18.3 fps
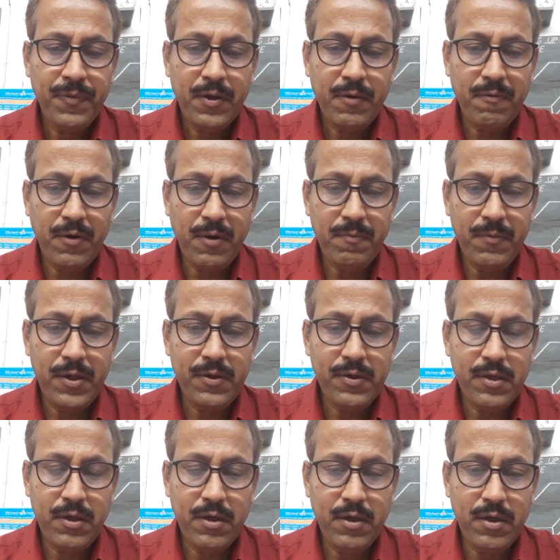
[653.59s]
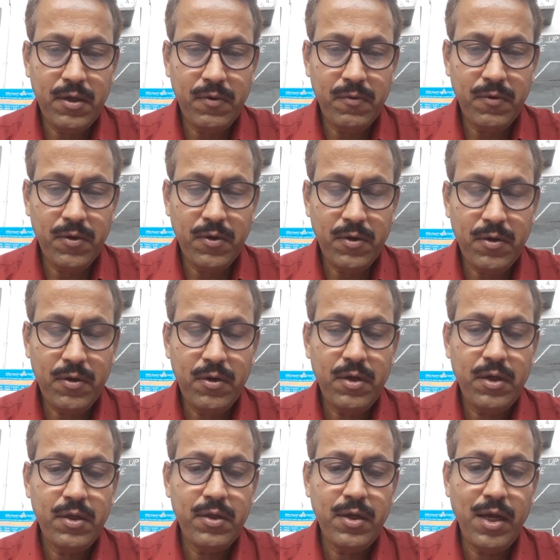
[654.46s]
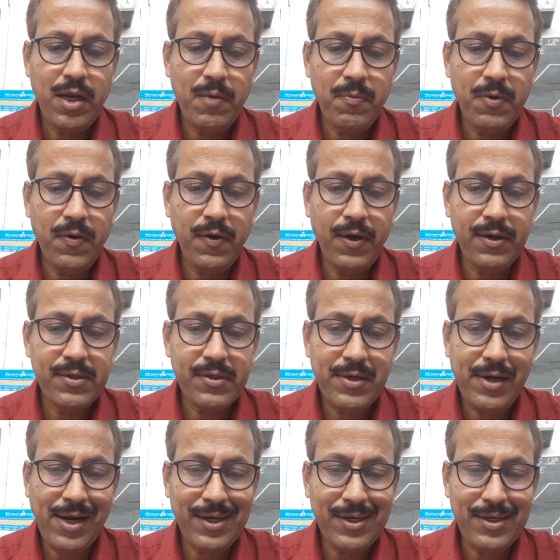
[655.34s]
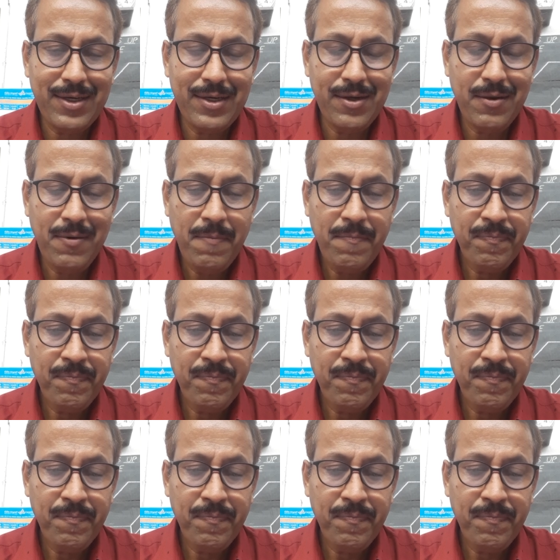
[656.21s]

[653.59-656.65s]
From this ore, the aluminum extracted.